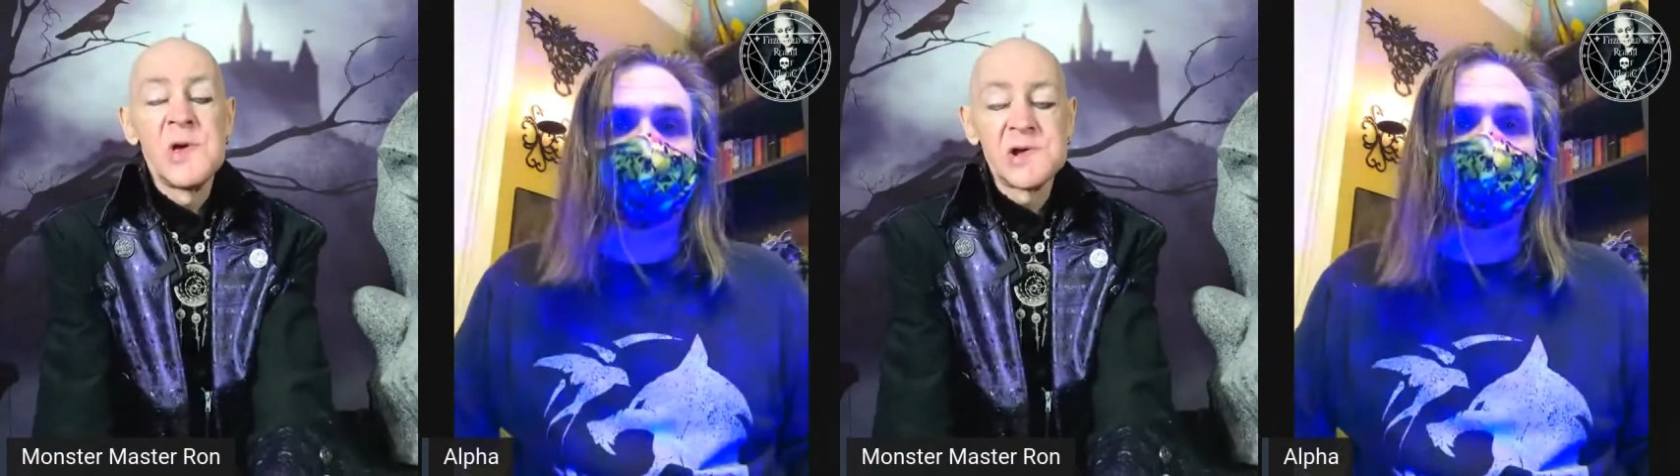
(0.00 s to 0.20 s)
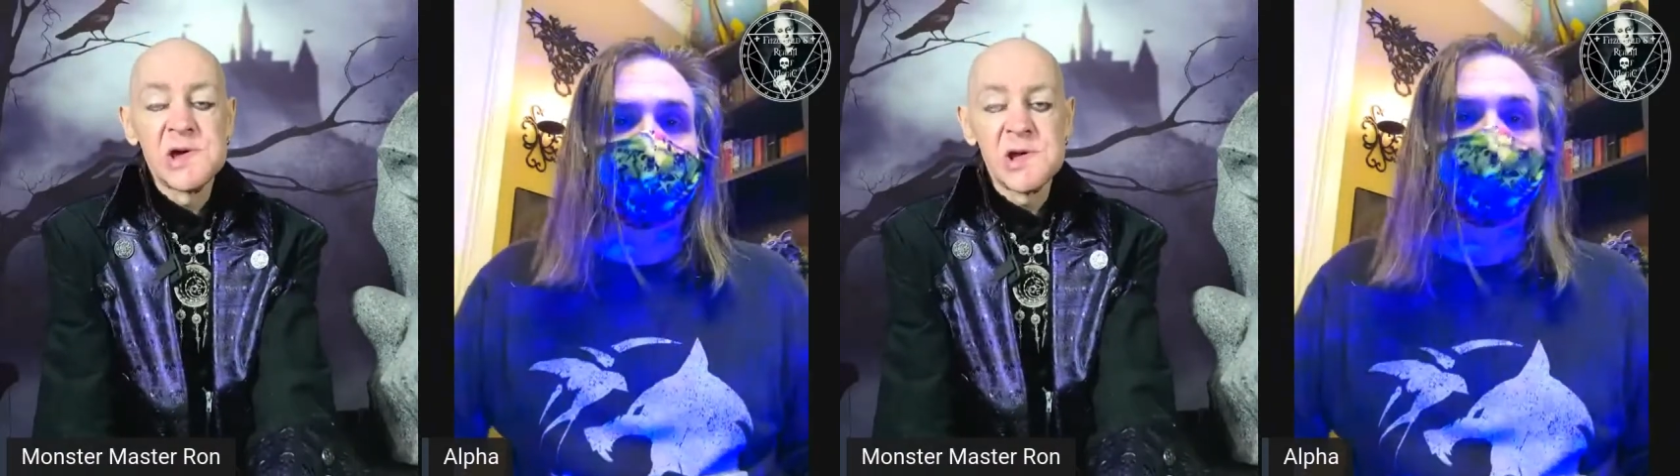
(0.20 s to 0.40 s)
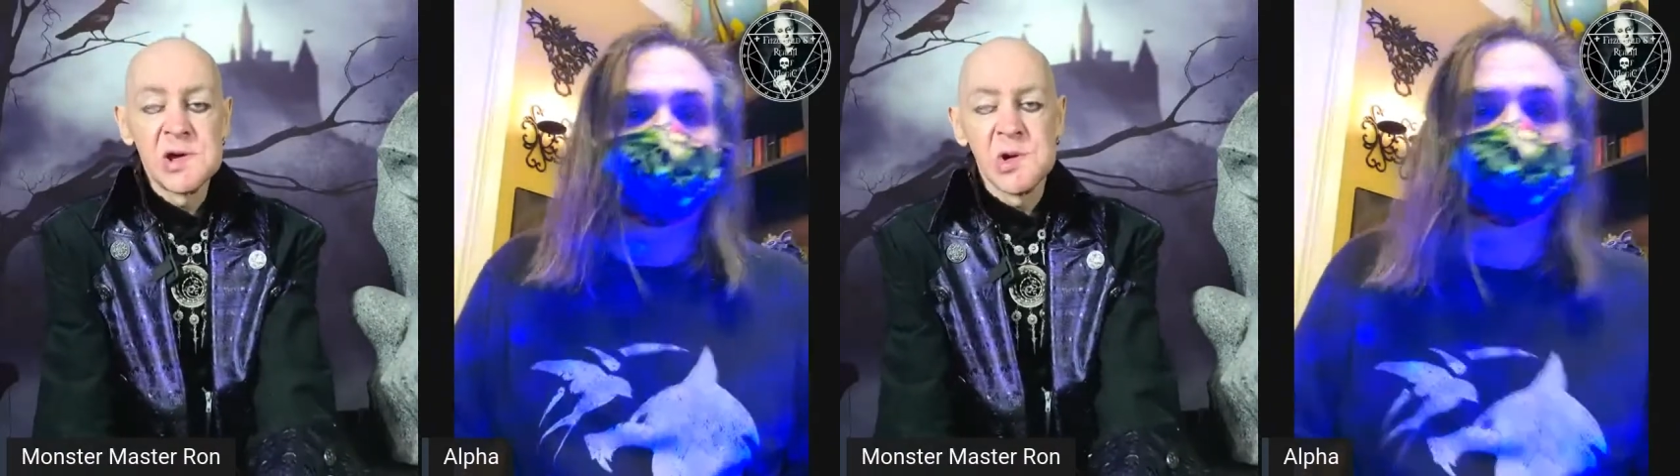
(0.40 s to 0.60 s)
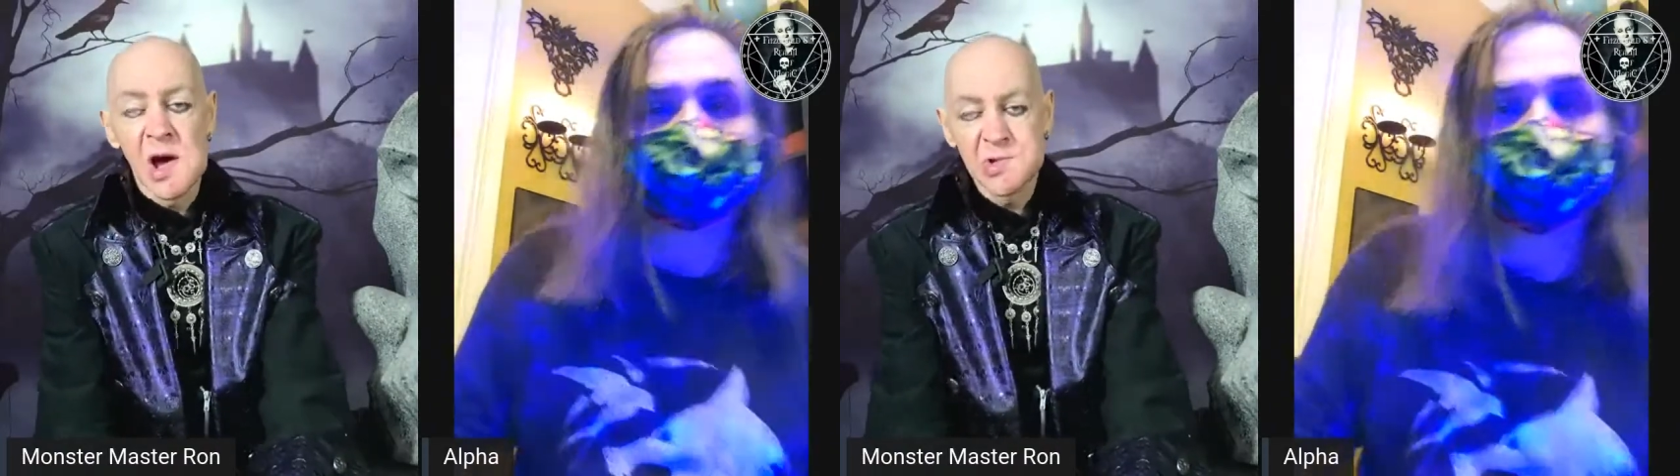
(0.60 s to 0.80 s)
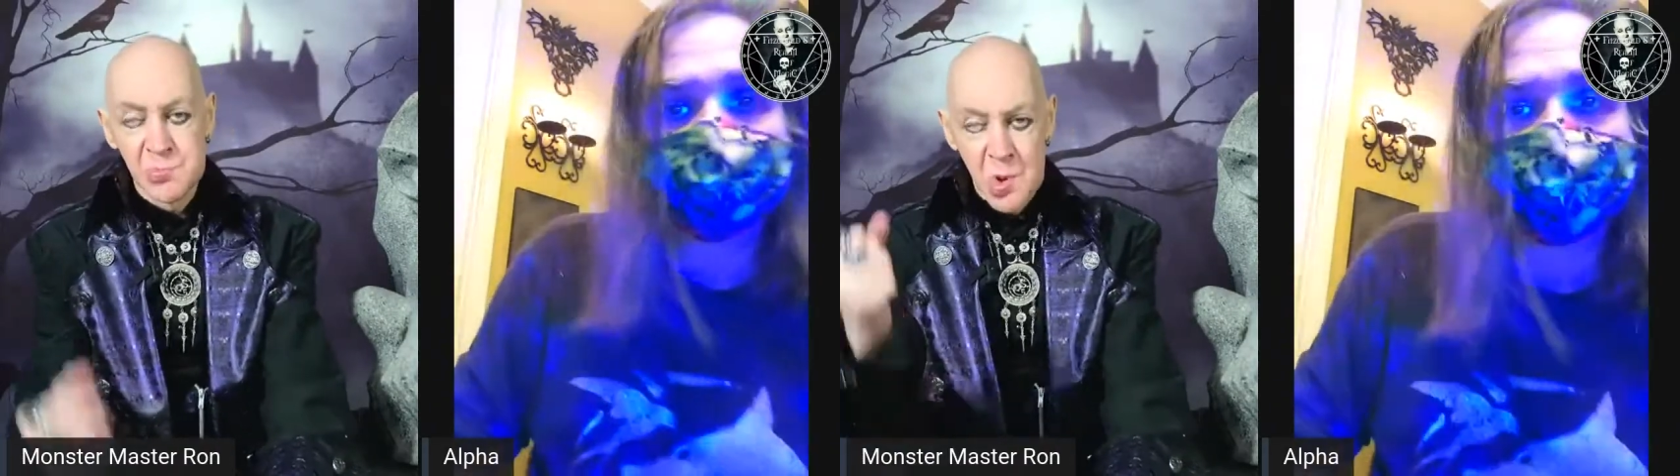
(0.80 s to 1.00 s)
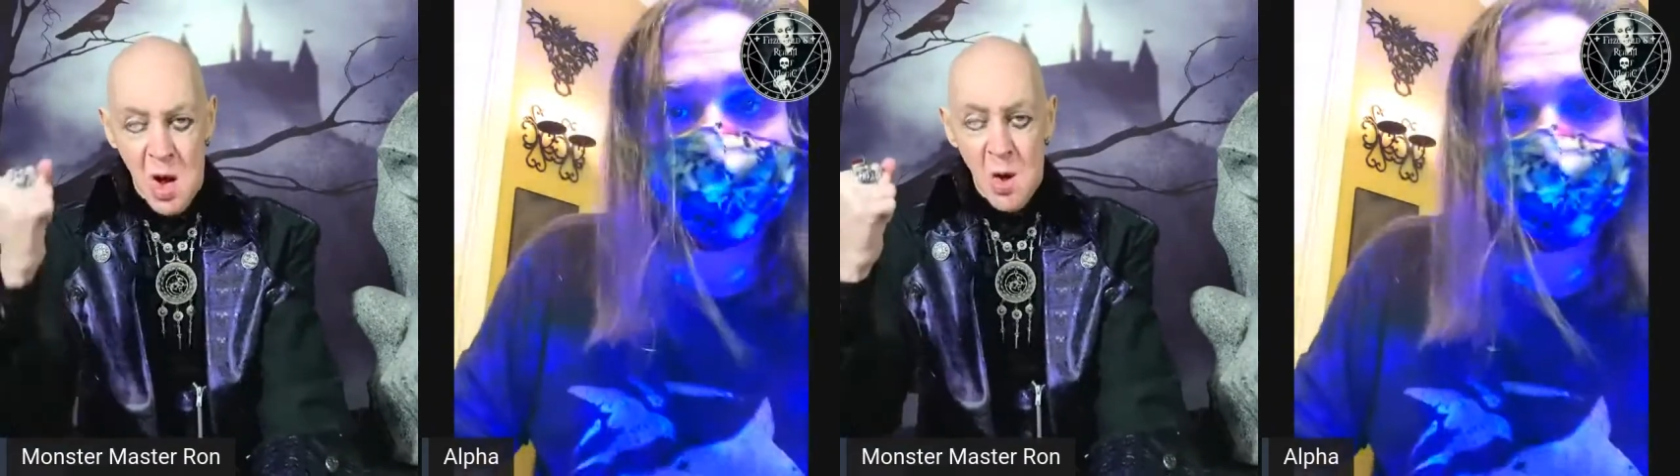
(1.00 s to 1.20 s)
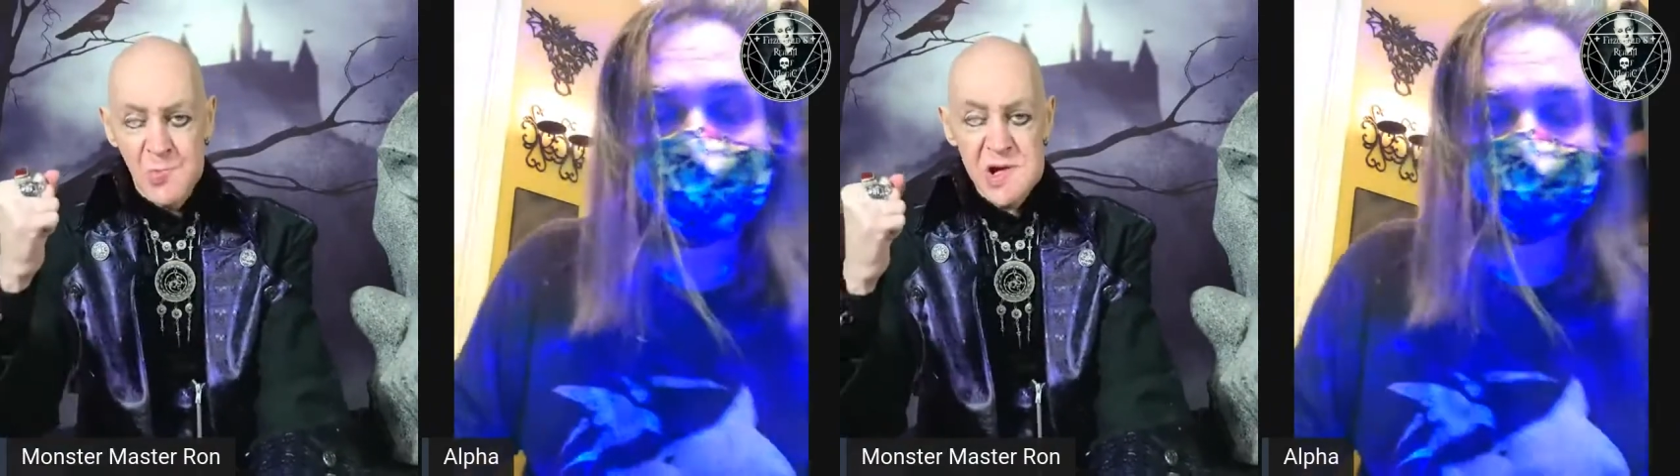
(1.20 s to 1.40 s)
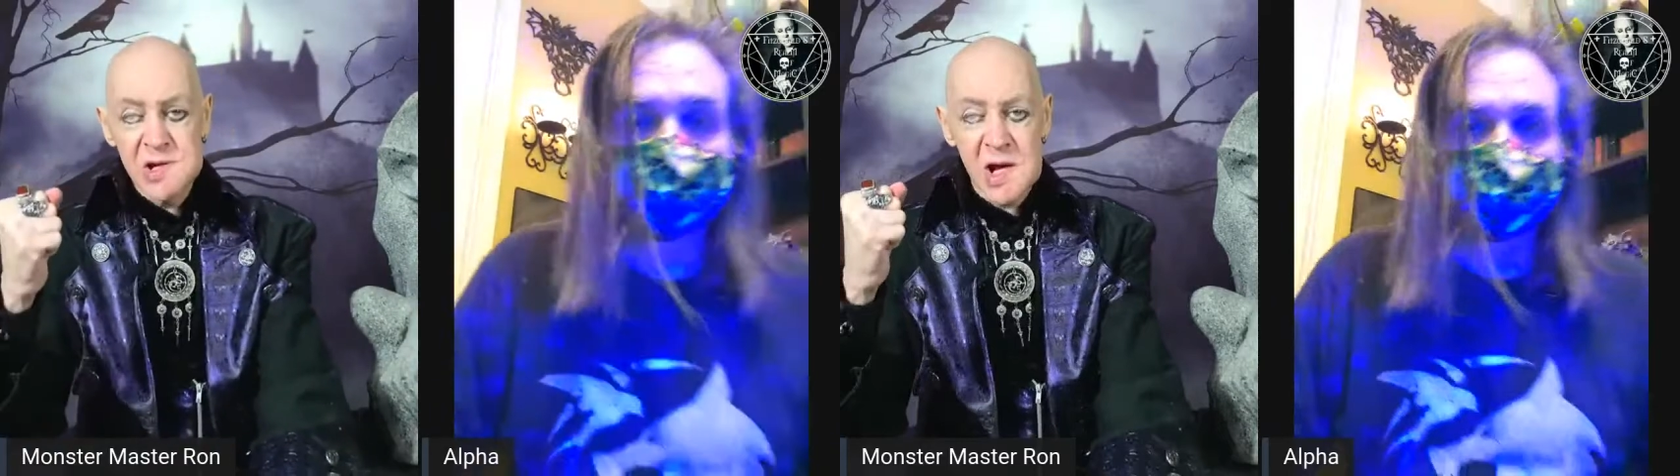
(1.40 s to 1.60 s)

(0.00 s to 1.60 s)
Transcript: Getting a nice ball peen